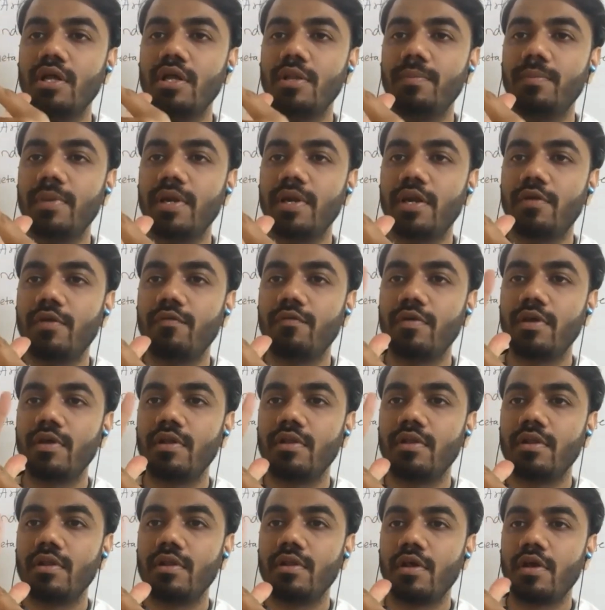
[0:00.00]
in
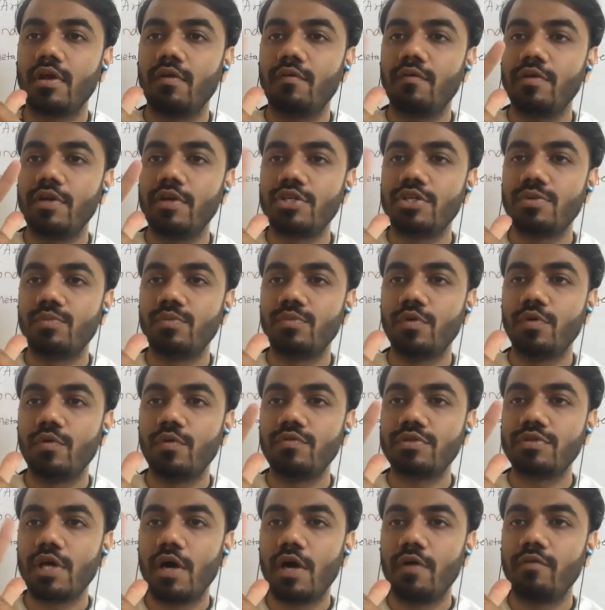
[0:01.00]
between, which
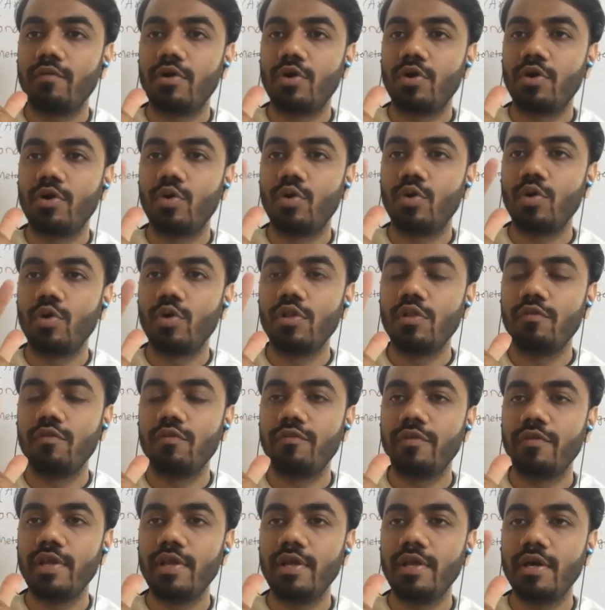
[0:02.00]
moves our whole
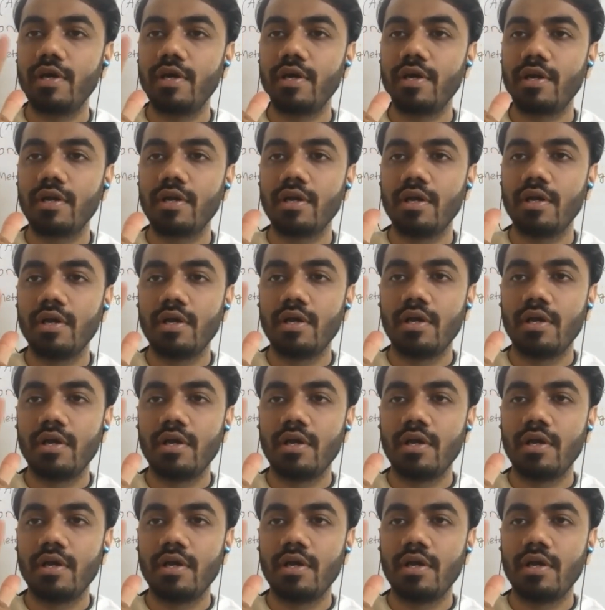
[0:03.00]
finger,